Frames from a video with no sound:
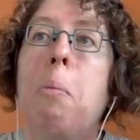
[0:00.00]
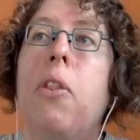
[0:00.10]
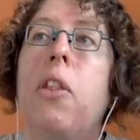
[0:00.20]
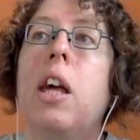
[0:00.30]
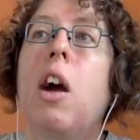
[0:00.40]

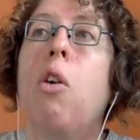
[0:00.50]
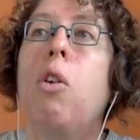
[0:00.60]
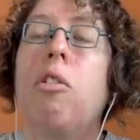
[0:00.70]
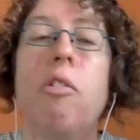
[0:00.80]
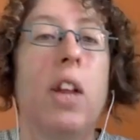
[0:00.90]
the
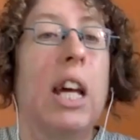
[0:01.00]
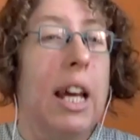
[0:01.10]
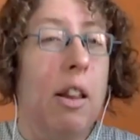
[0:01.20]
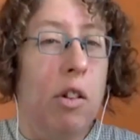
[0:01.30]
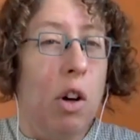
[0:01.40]
owner of the
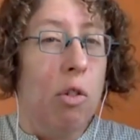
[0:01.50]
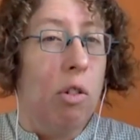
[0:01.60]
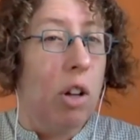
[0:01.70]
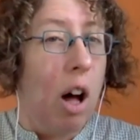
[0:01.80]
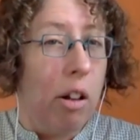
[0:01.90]

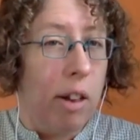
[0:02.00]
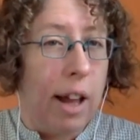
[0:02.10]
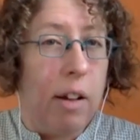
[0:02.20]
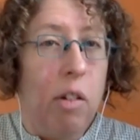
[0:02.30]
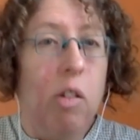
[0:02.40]
Keystone tar
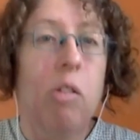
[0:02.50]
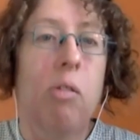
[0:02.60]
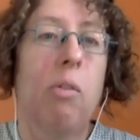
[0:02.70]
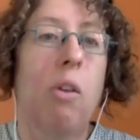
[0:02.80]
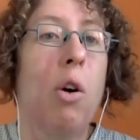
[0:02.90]
sands
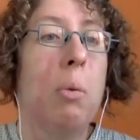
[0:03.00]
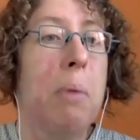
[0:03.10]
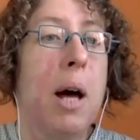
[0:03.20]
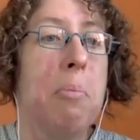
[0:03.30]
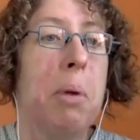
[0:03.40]
oil
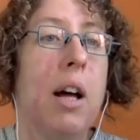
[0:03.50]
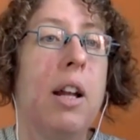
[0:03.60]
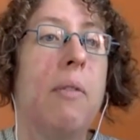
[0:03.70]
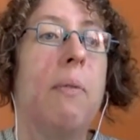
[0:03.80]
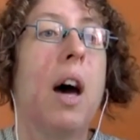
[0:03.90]

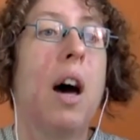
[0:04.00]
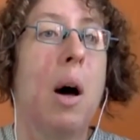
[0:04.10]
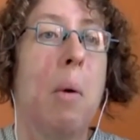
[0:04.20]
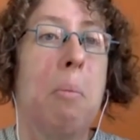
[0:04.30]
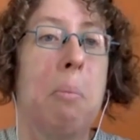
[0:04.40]
pipeline
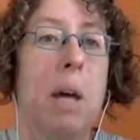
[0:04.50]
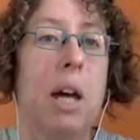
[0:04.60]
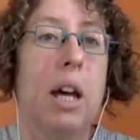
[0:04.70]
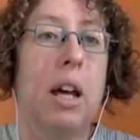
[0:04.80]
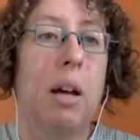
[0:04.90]

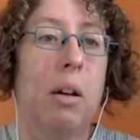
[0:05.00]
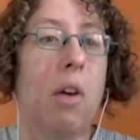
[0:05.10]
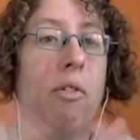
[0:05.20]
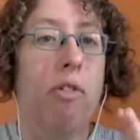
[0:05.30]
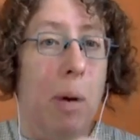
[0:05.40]

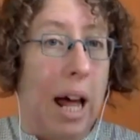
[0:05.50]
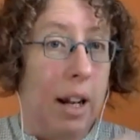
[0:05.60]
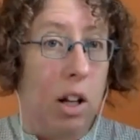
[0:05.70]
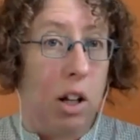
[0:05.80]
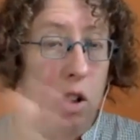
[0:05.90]
going from
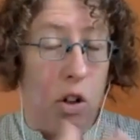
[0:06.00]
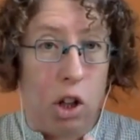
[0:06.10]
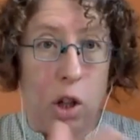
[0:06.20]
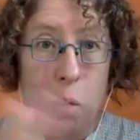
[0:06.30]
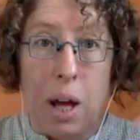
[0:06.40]
Canada to the
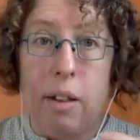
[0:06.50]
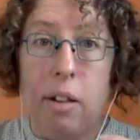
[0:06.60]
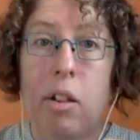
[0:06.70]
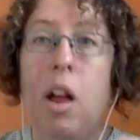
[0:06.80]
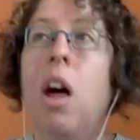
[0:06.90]
US.